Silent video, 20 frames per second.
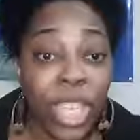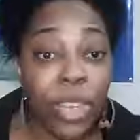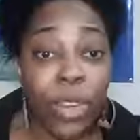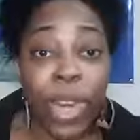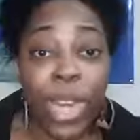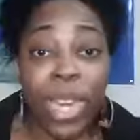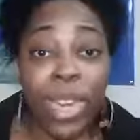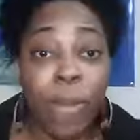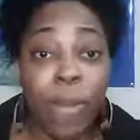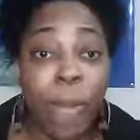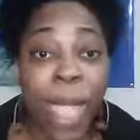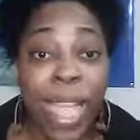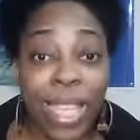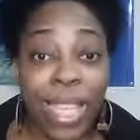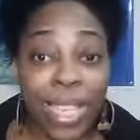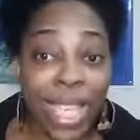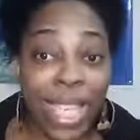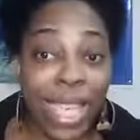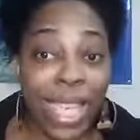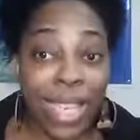You're in the
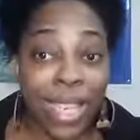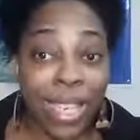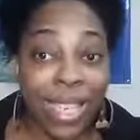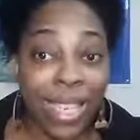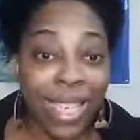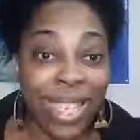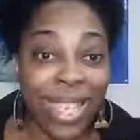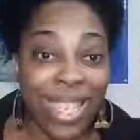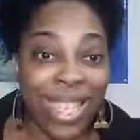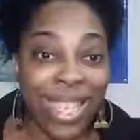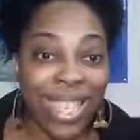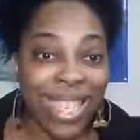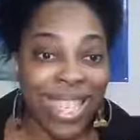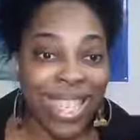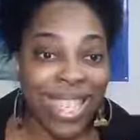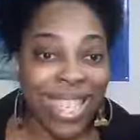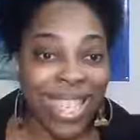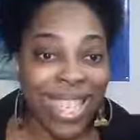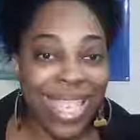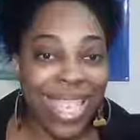magazine.
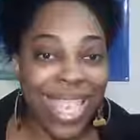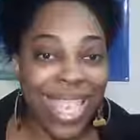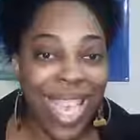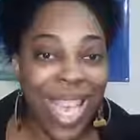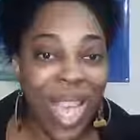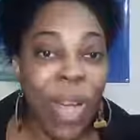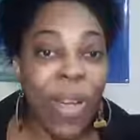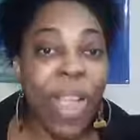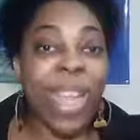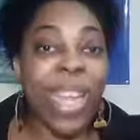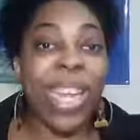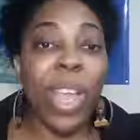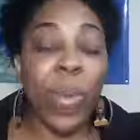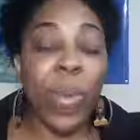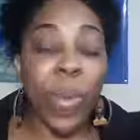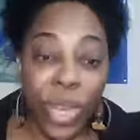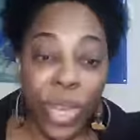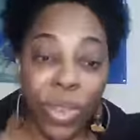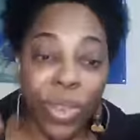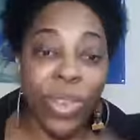Okay, now
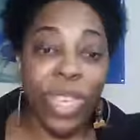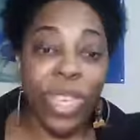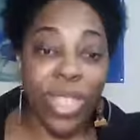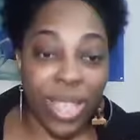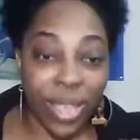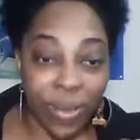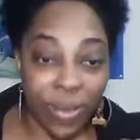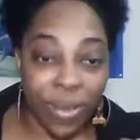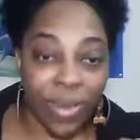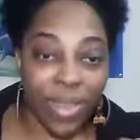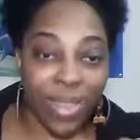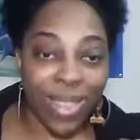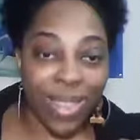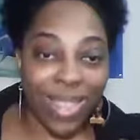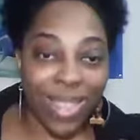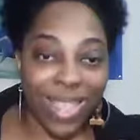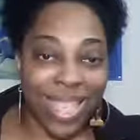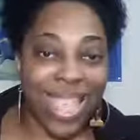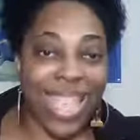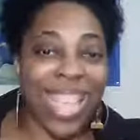what are you going to
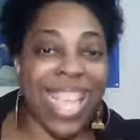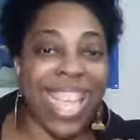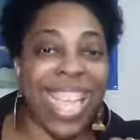do?